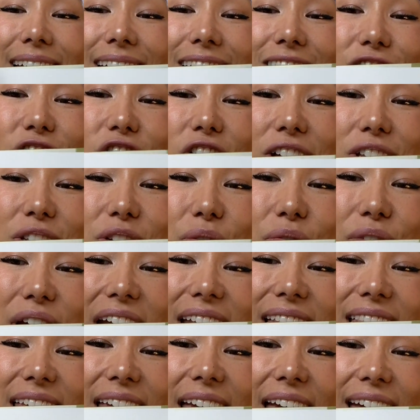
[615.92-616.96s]
just
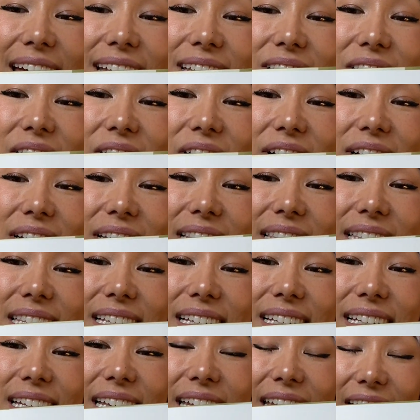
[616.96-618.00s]
write the answers
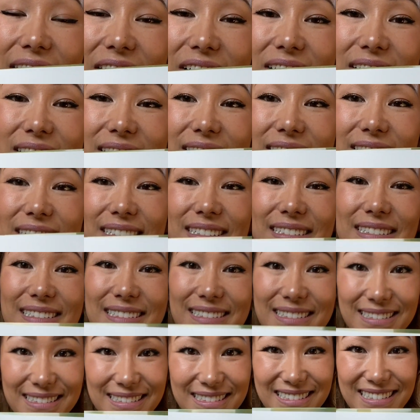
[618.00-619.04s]
here.
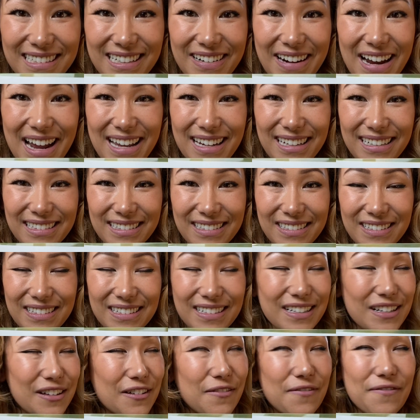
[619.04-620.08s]
All right?
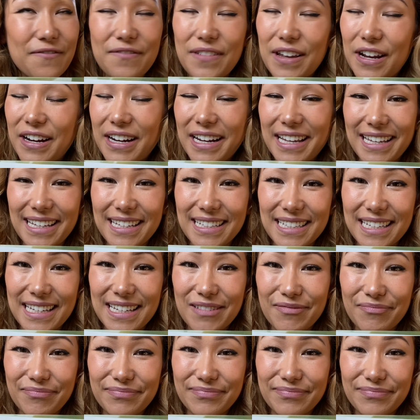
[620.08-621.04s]
Very easy.